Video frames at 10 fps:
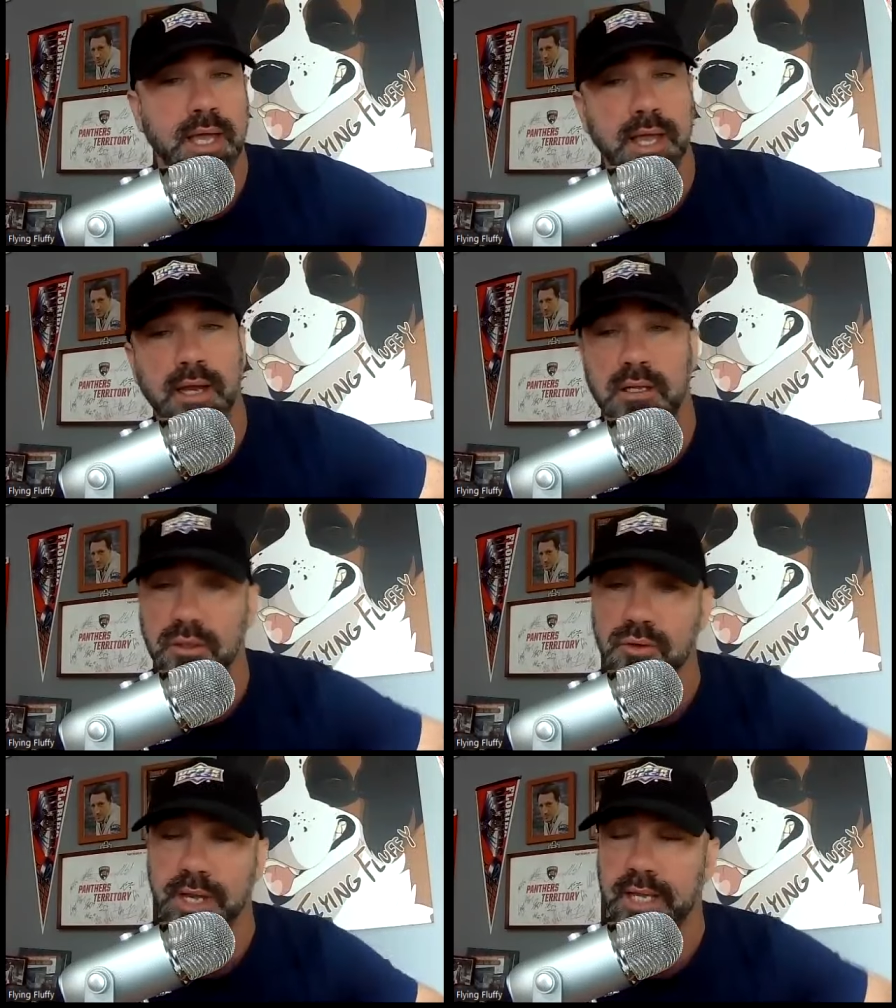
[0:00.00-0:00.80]

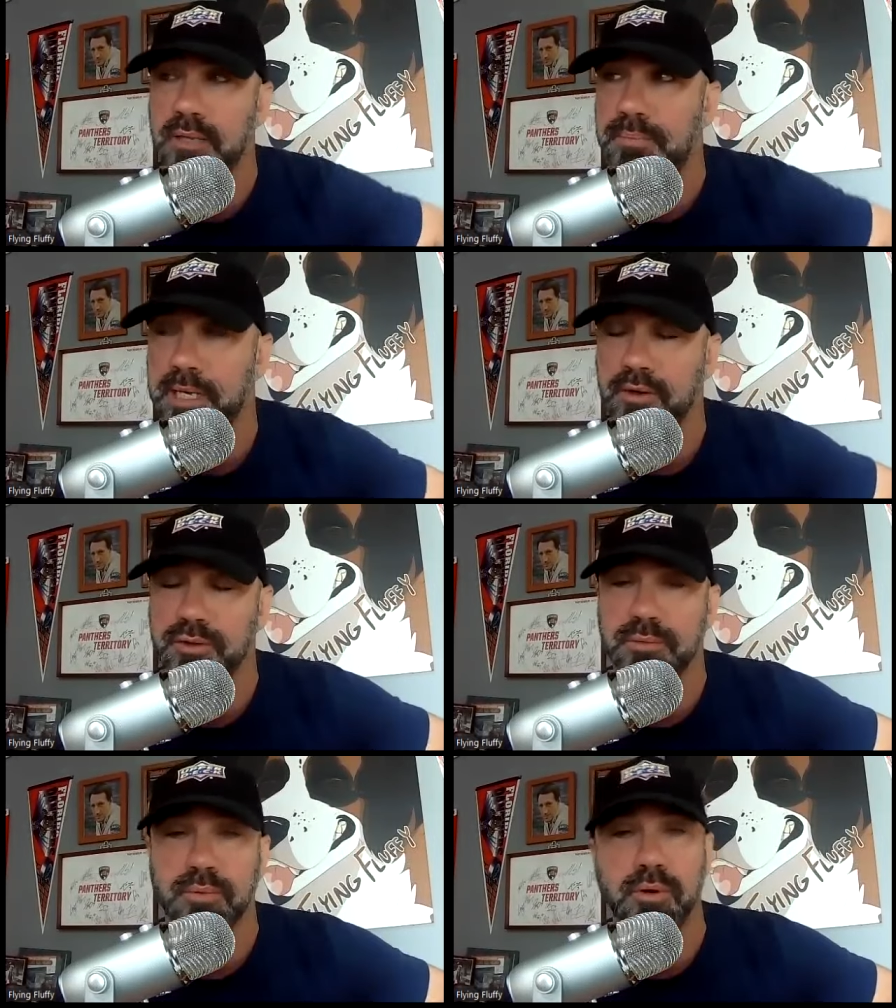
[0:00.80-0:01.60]
including
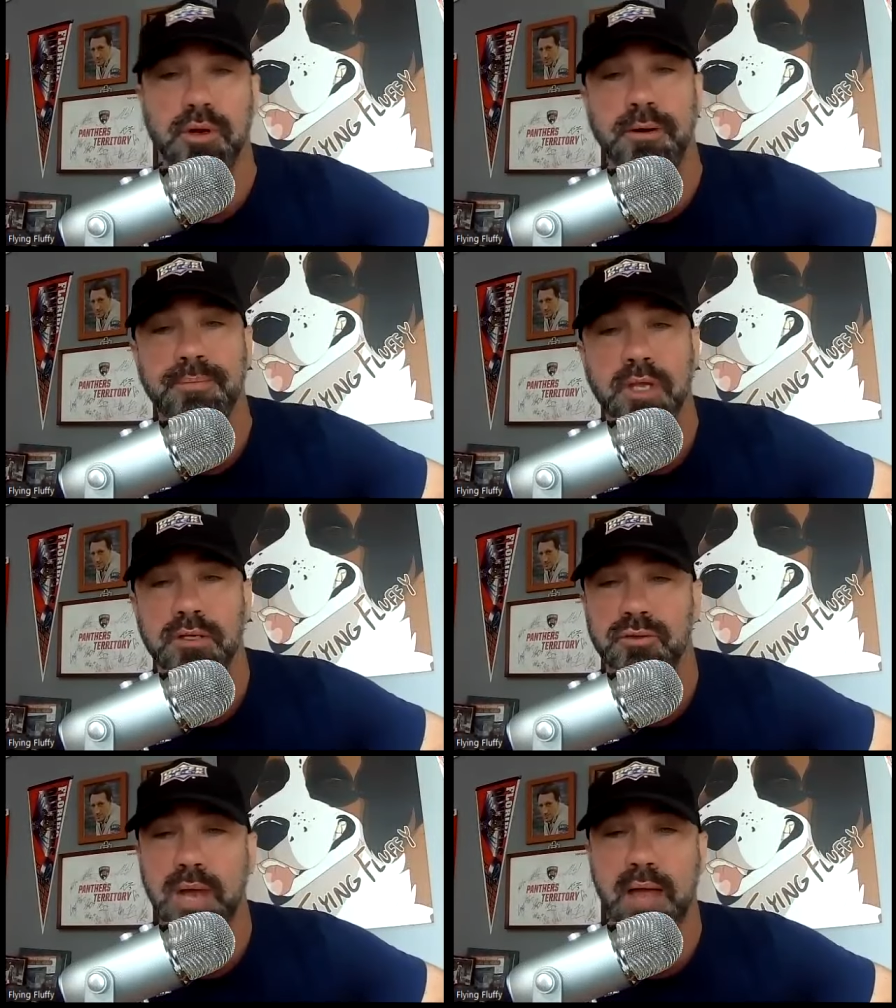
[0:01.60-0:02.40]
Peter DeBoer,
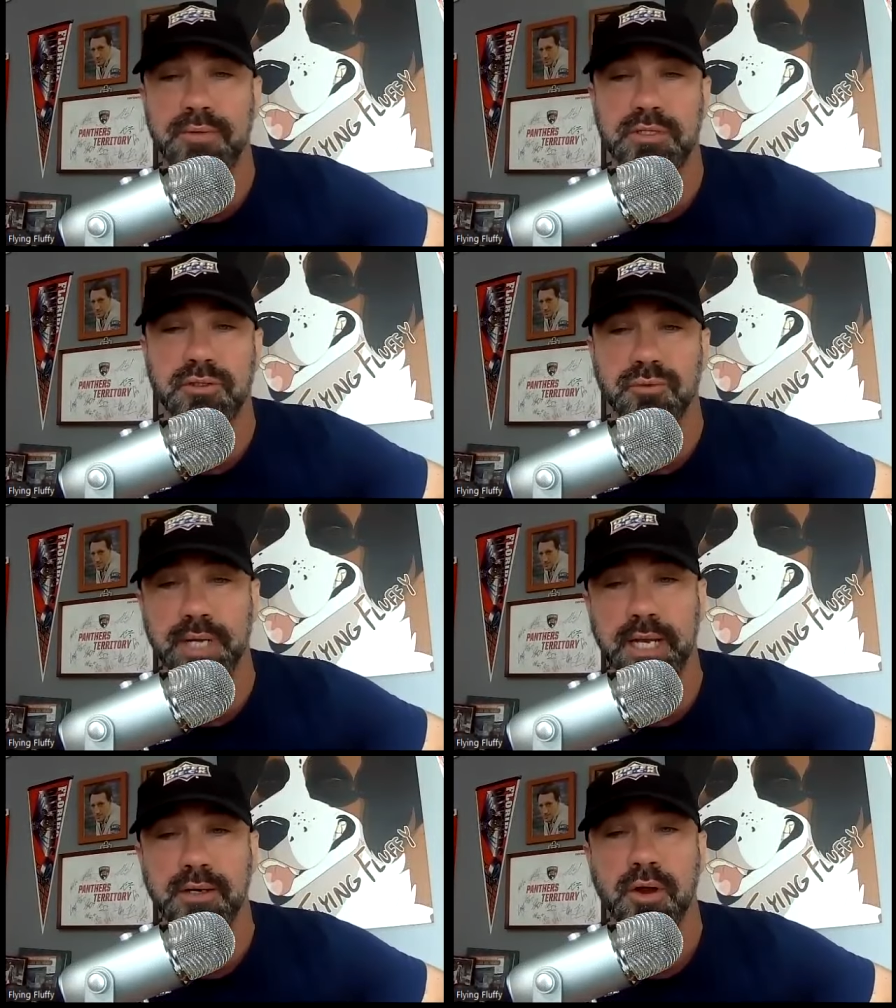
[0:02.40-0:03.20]
Travis
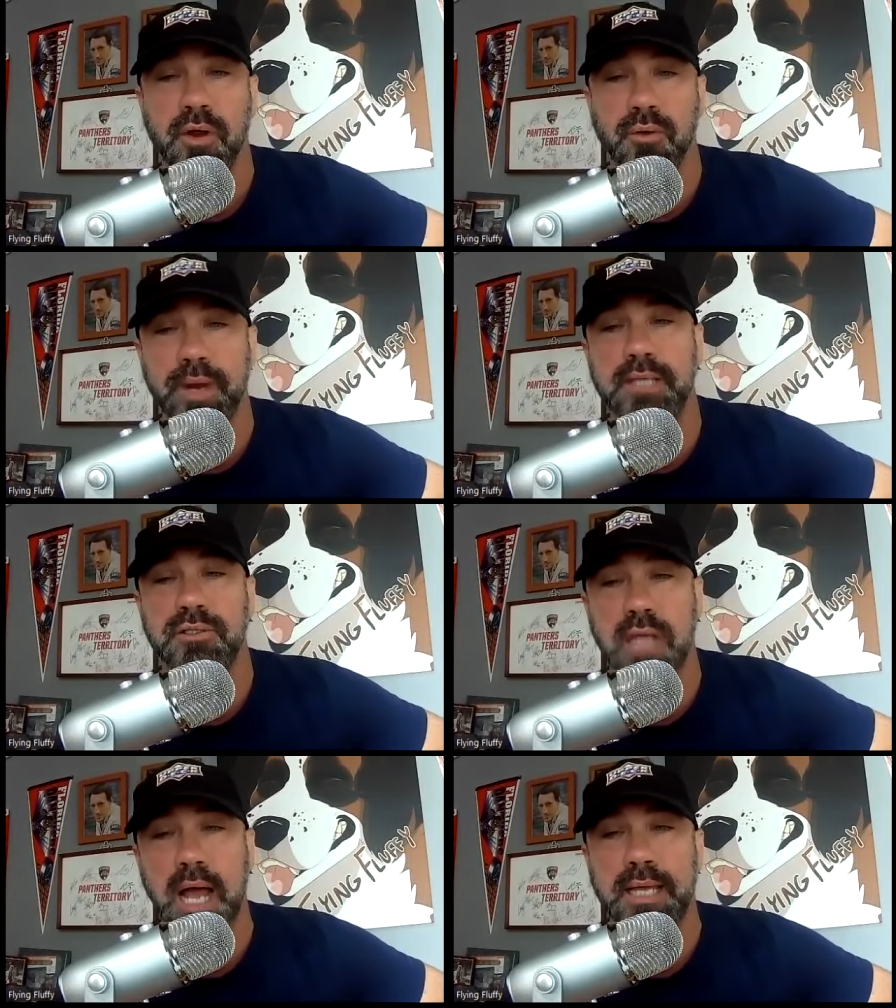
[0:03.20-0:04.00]
Green,
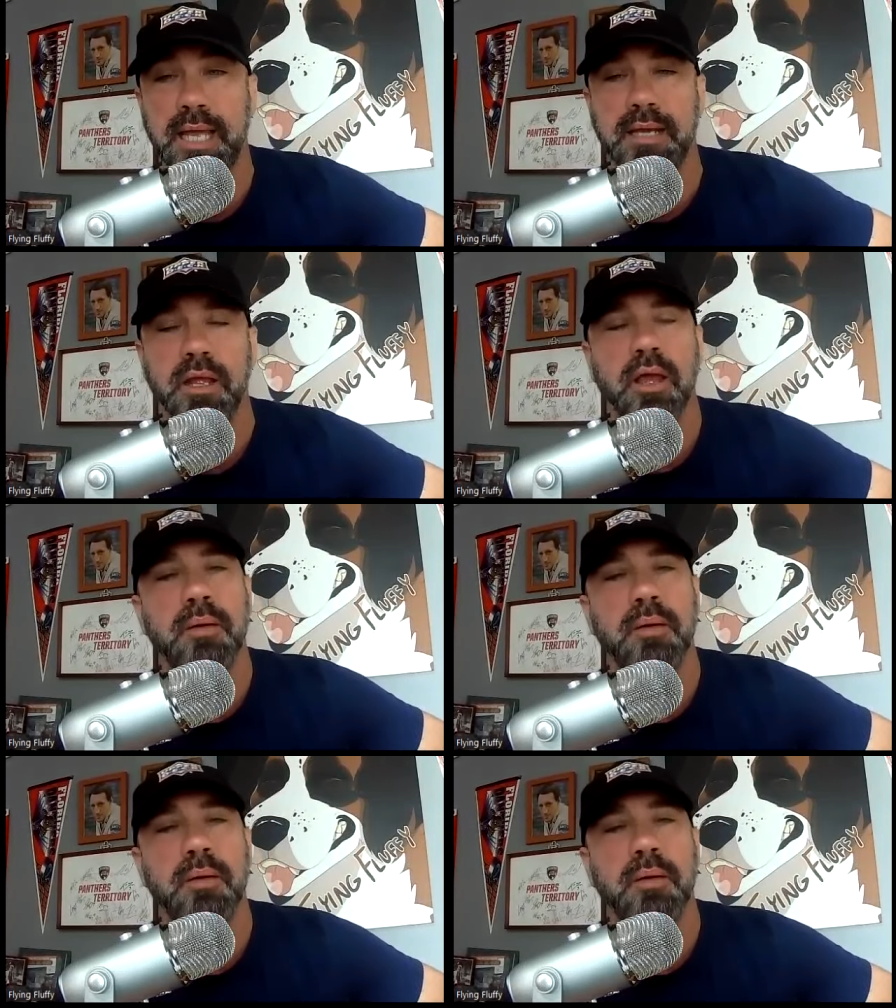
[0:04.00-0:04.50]
Rick Tocchet,